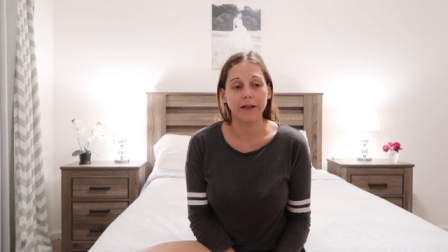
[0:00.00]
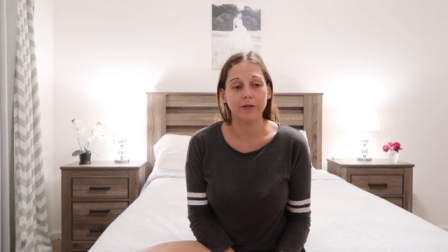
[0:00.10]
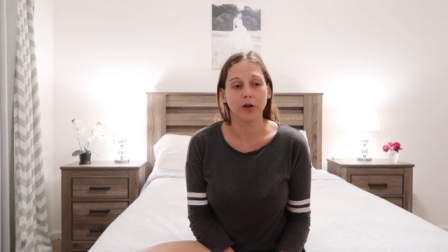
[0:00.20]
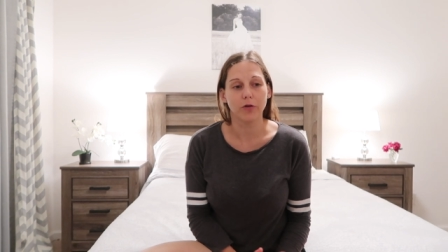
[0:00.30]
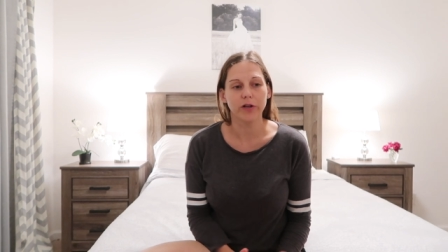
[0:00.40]
like
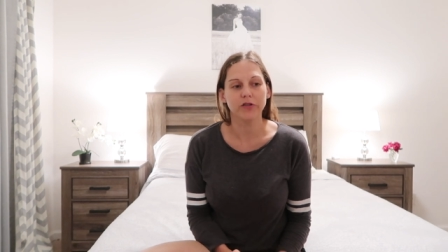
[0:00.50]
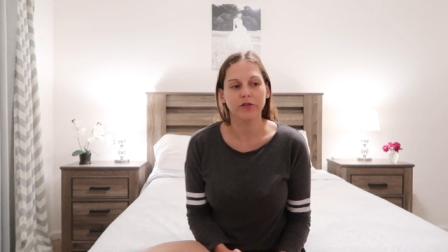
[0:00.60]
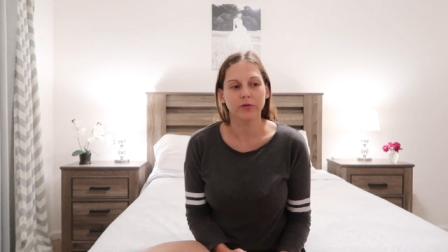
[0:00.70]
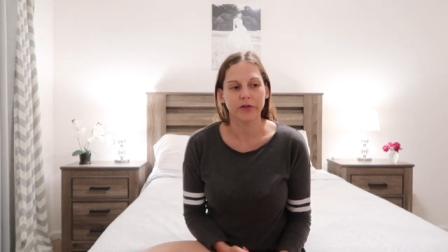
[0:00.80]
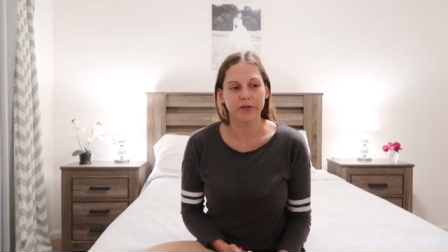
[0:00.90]
knowing
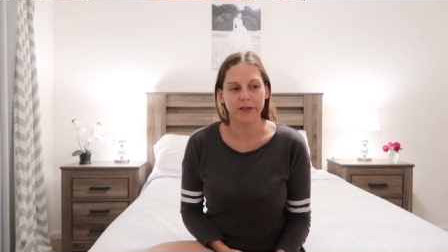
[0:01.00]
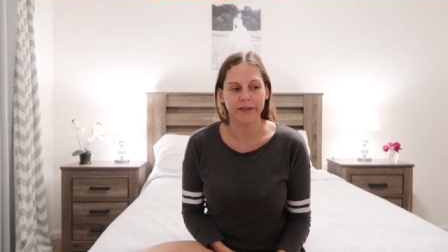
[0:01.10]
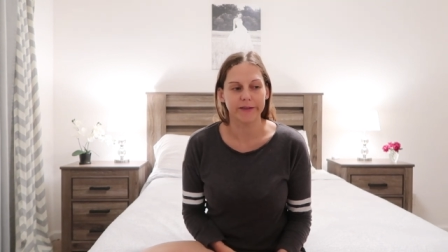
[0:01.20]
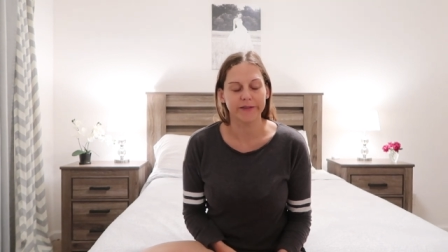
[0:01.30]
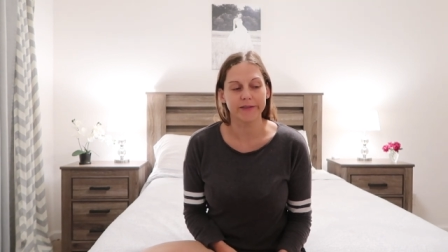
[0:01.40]
she was still
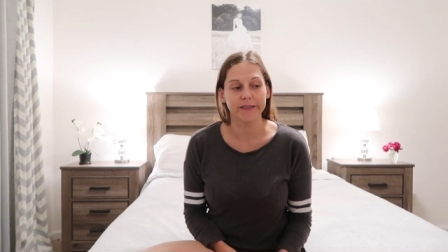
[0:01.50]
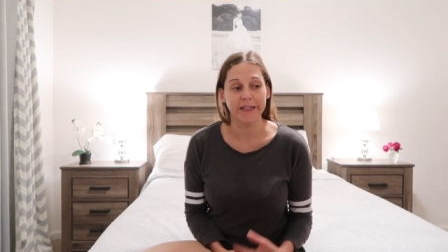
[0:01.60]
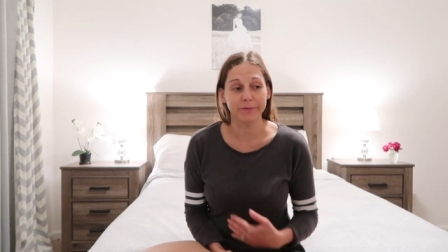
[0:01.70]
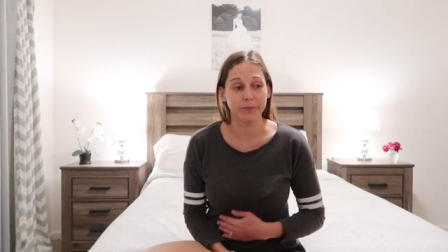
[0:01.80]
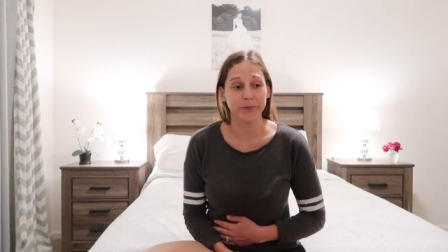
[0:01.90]
in,
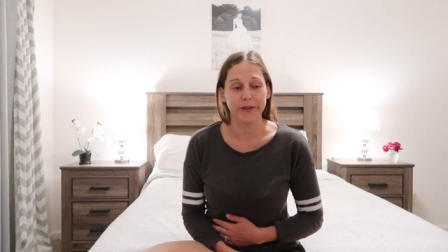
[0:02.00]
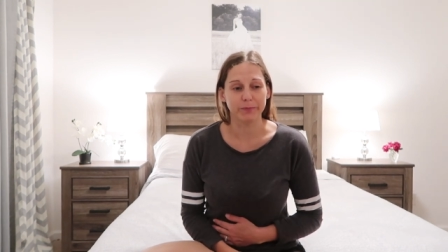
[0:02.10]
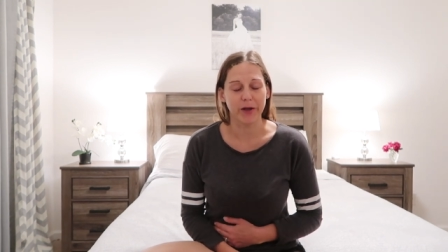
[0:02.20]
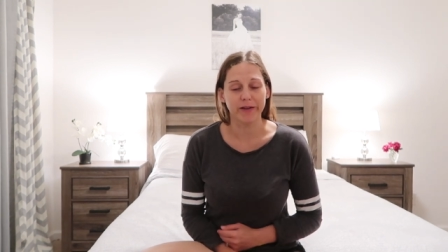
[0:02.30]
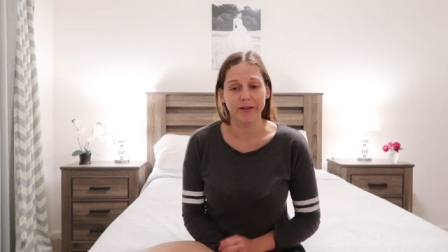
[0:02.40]
in,
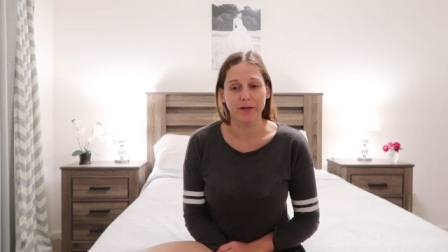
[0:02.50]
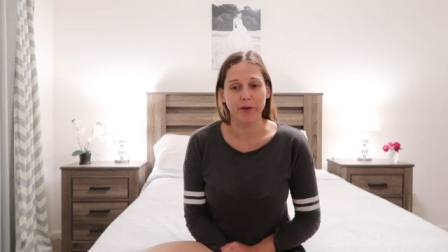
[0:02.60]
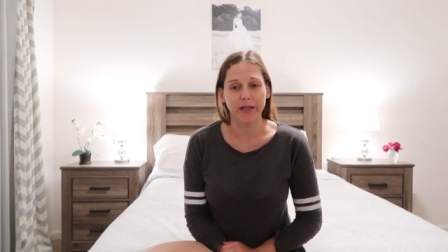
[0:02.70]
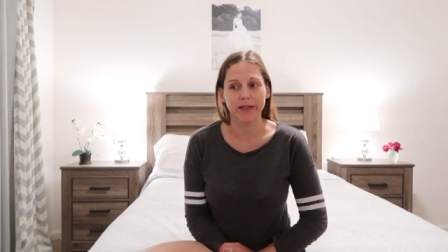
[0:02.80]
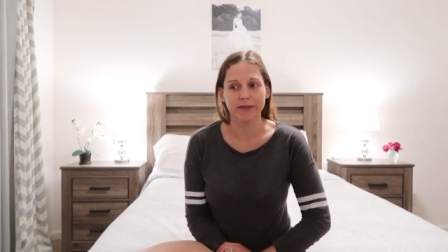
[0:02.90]
in my
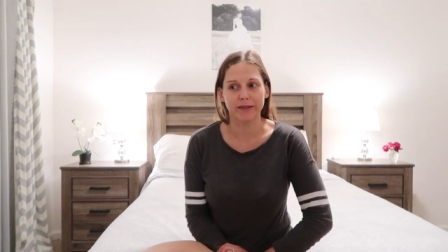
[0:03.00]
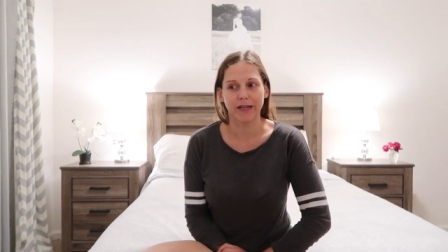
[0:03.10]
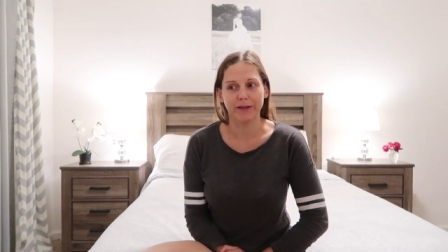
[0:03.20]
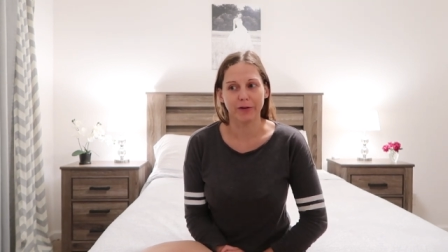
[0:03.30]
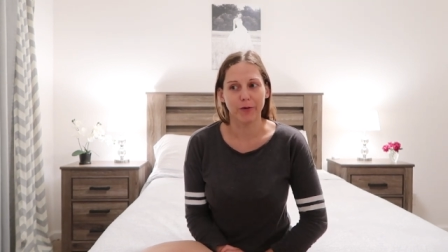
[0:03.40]
stomach and
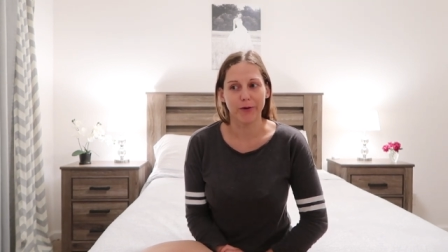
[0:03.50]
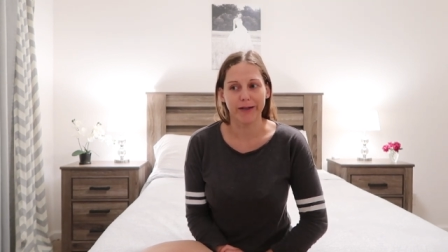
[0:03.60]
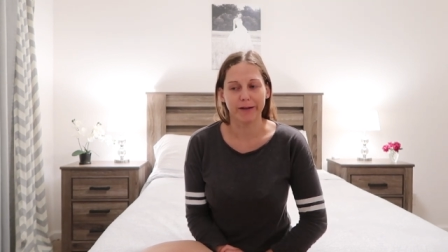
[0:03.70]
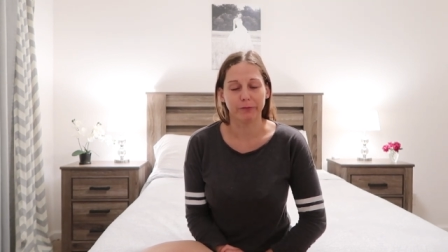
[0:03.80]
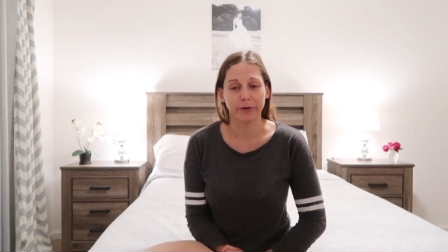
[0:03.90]
like knowing
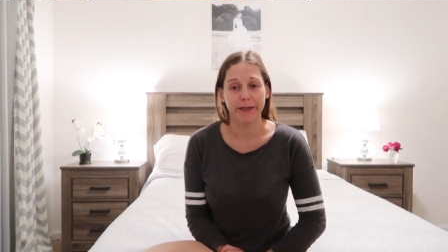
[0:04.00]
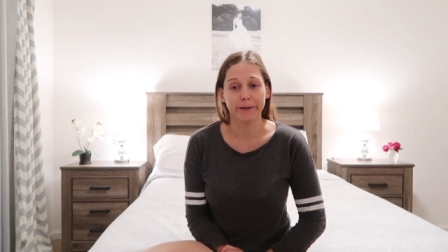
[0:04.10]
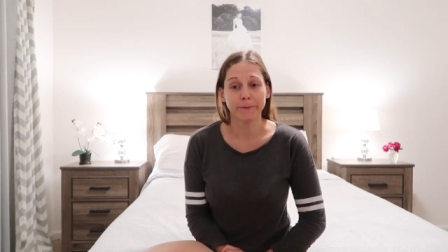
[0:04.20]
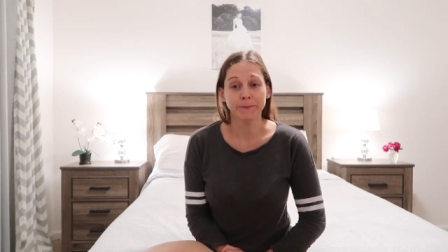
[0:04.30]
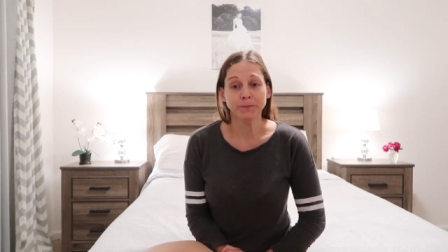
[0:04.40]
that we